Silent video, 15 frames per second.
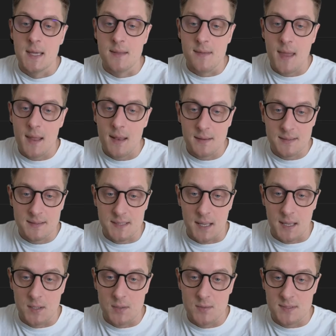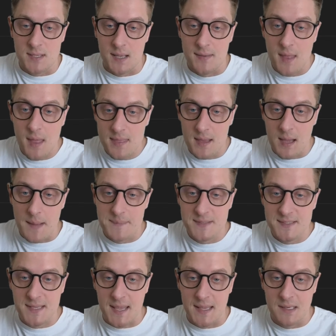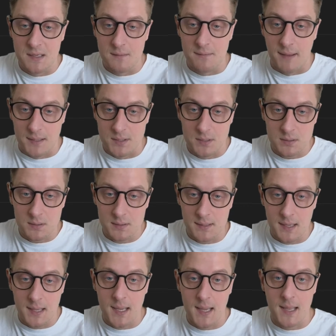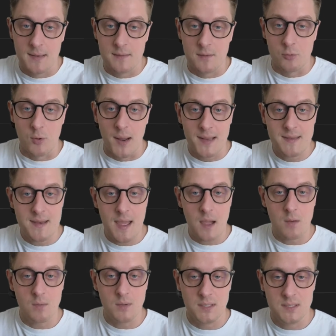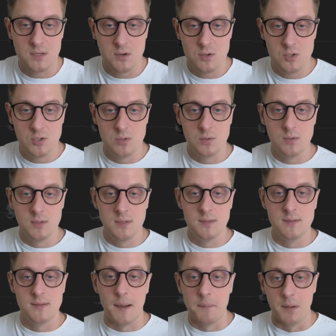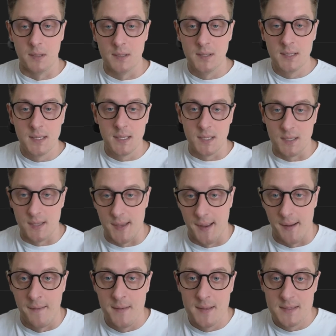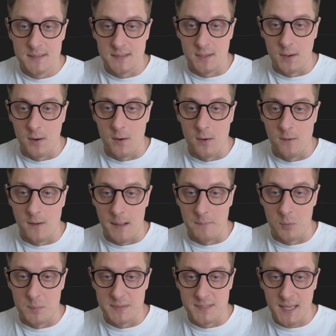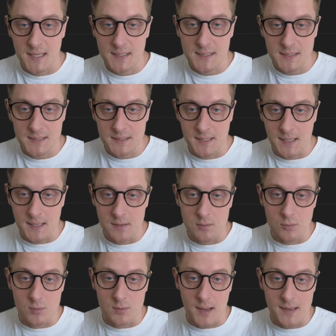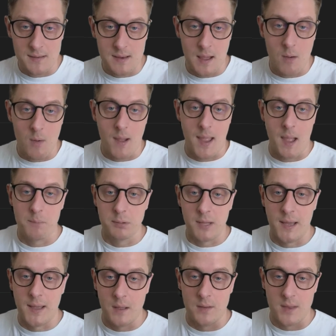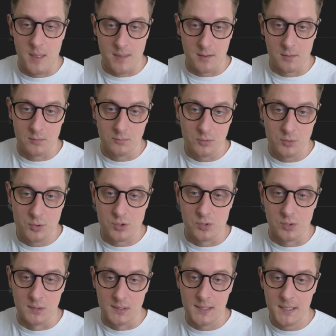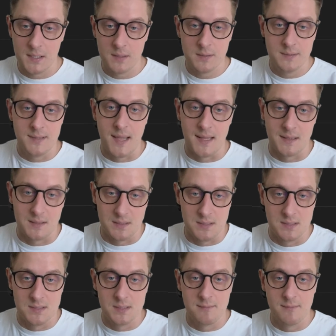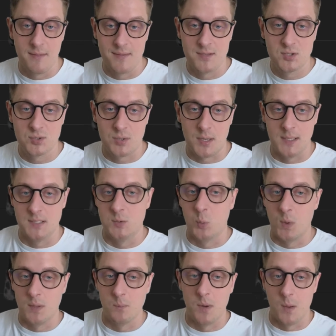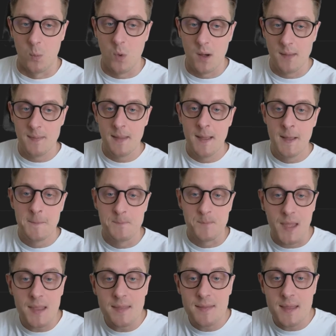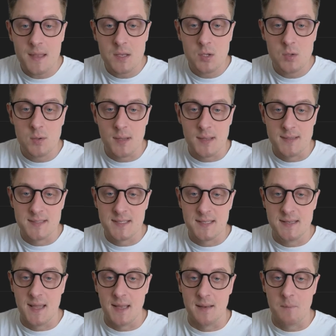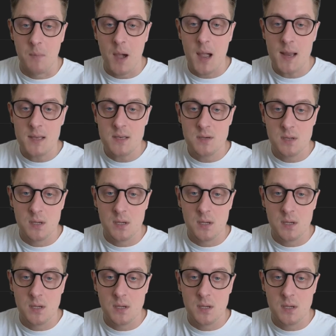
Next, I use another upscaling vector, and right now it should double here. So I'm upscale it, and right now I apply another convolutional layer that is with strides 1 by 1, and then you can see that my